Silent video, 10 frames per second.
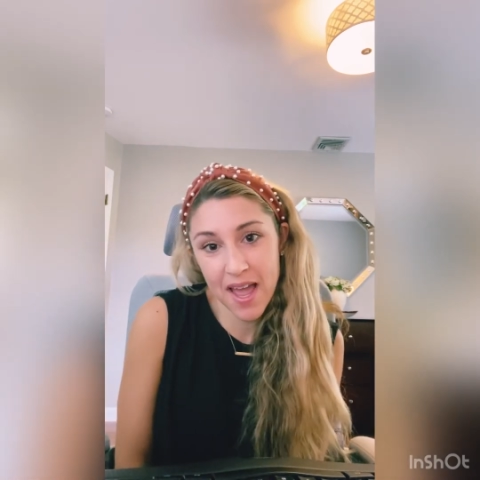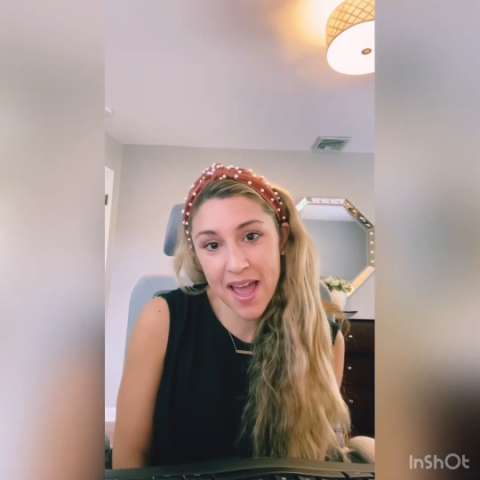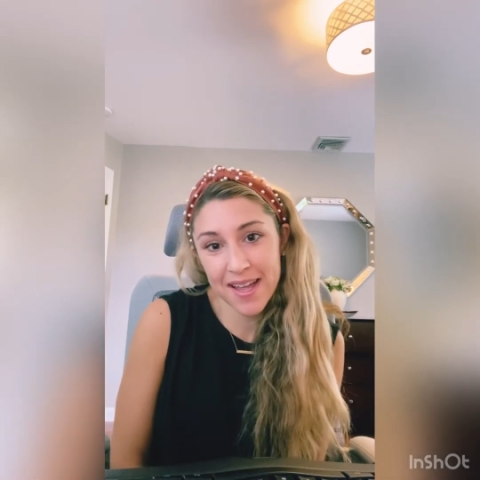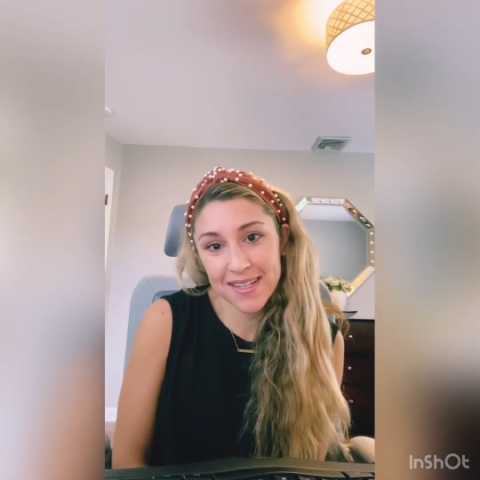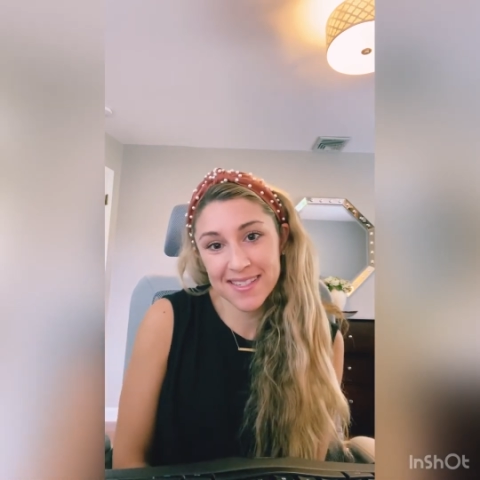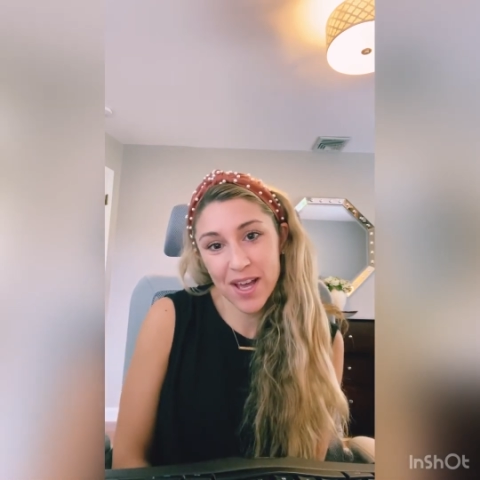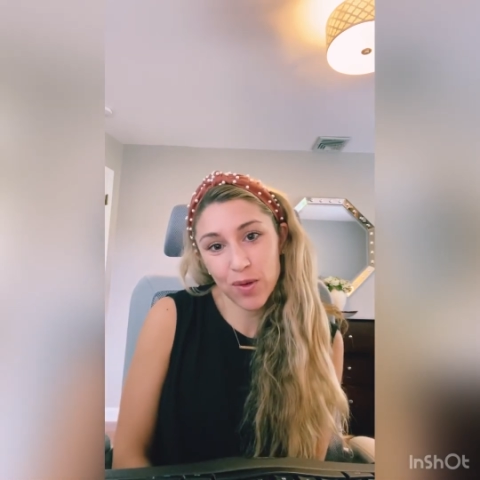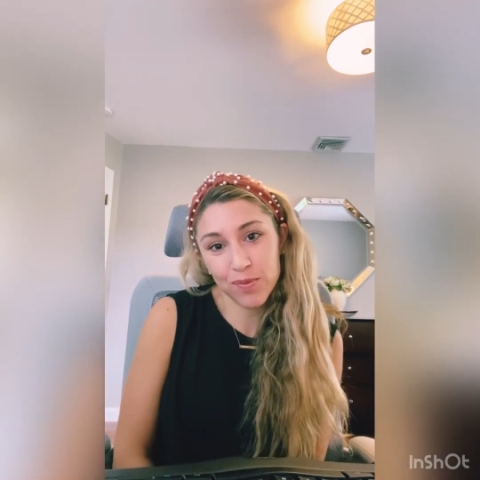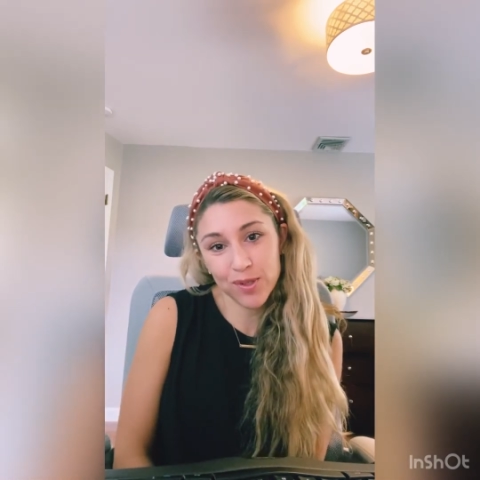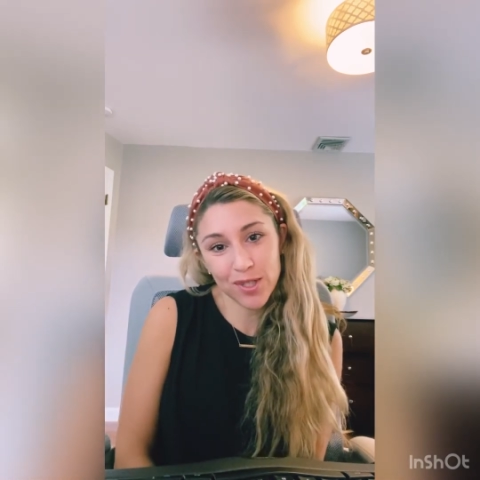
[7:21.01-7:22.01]
and
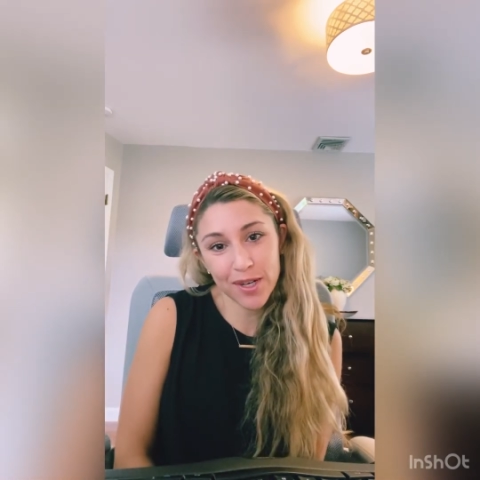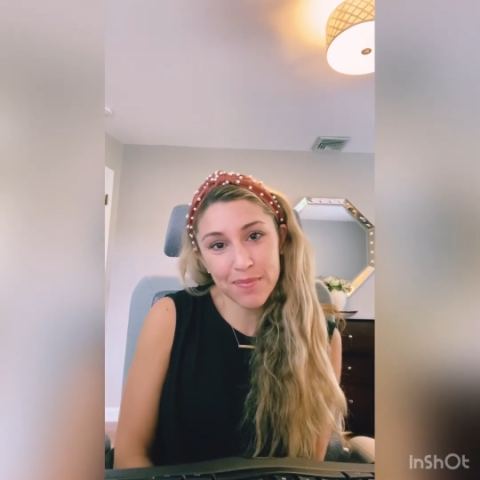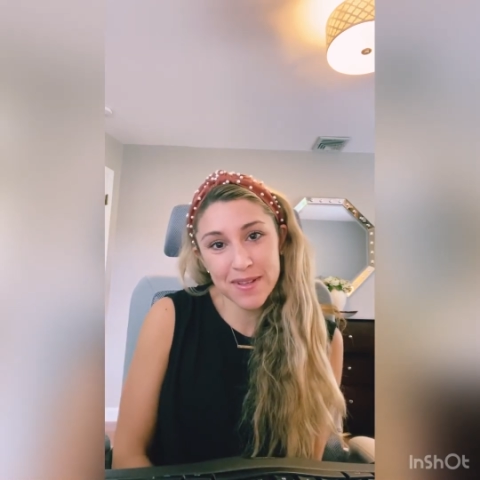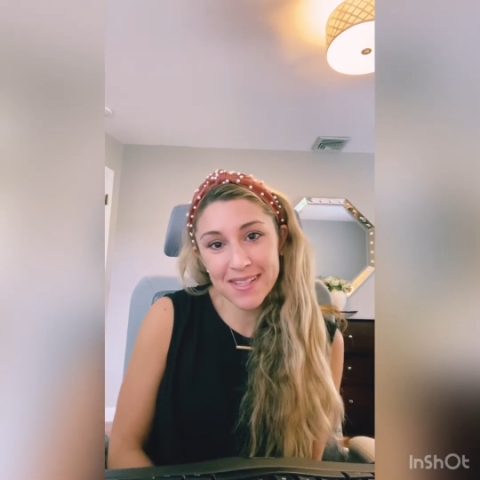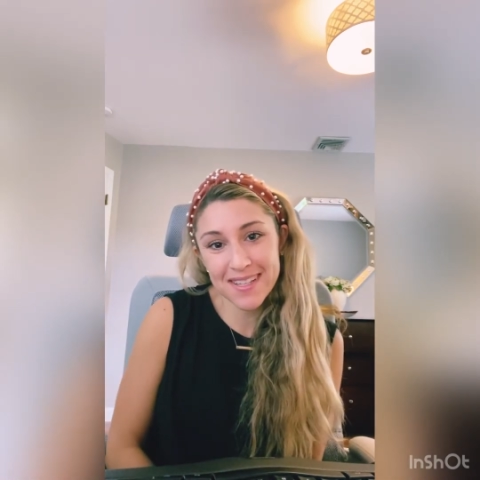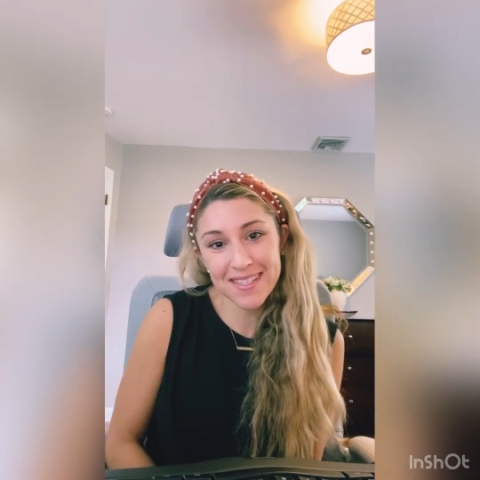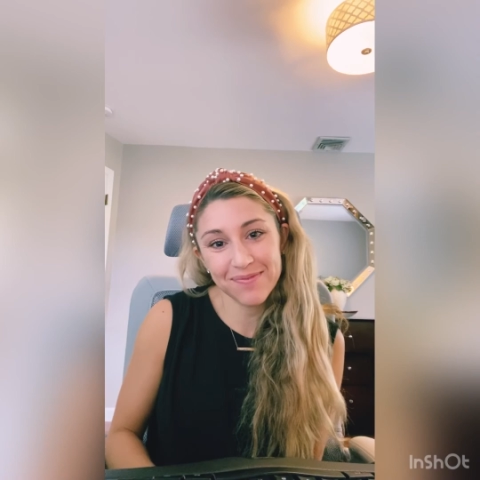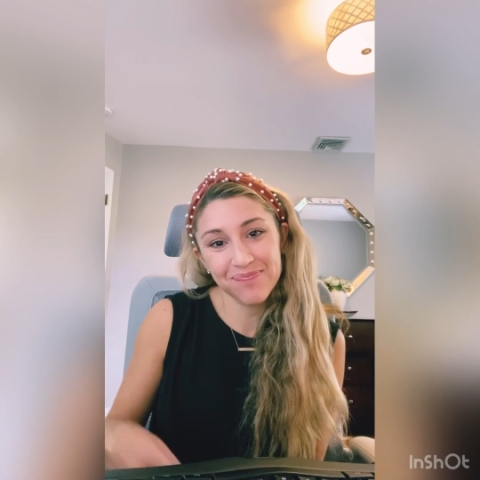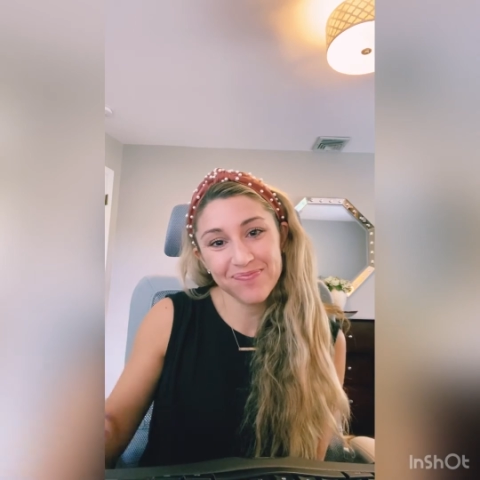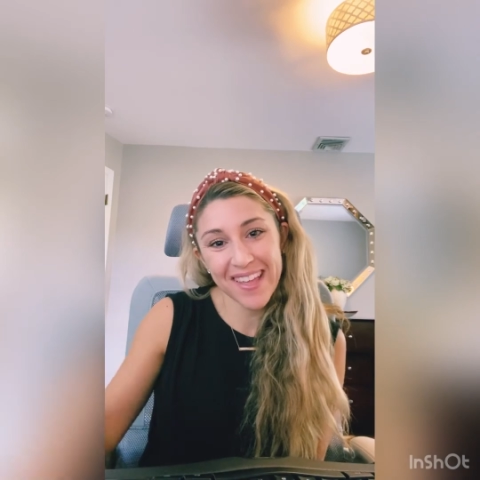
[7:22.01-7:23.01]
help you start your business.
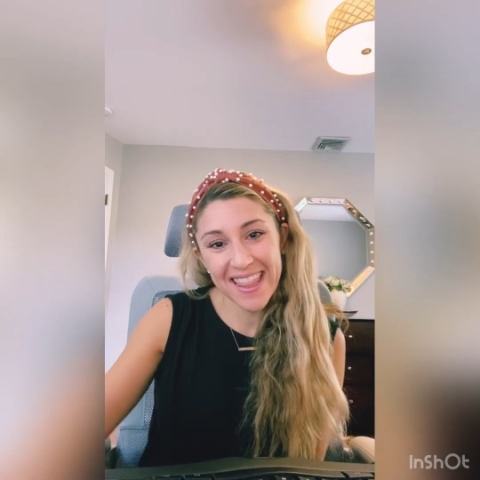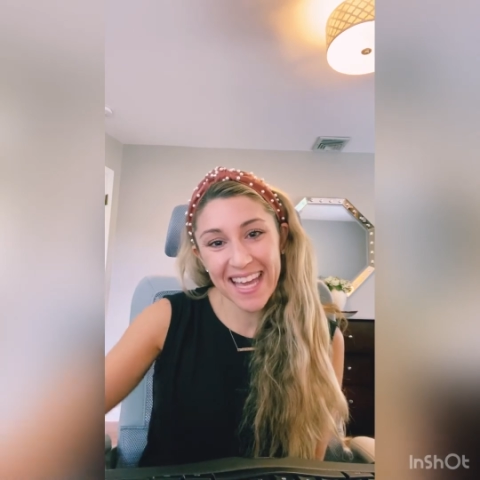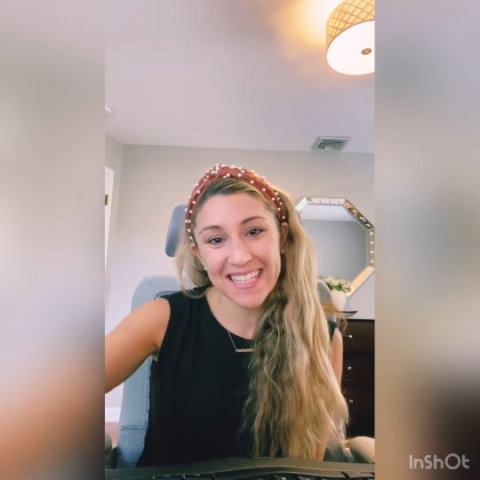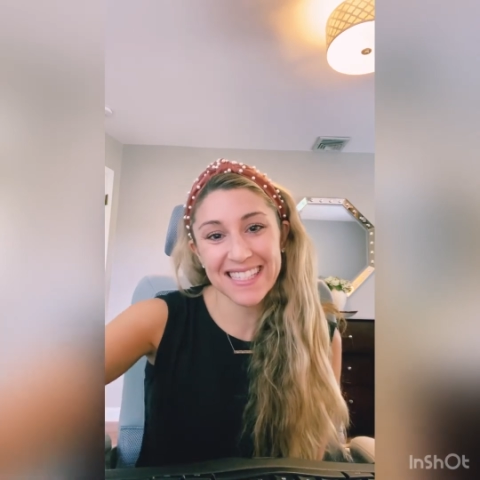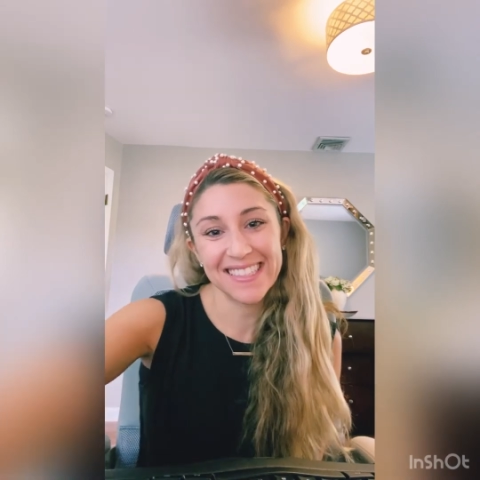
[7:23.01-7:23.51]
Thanks.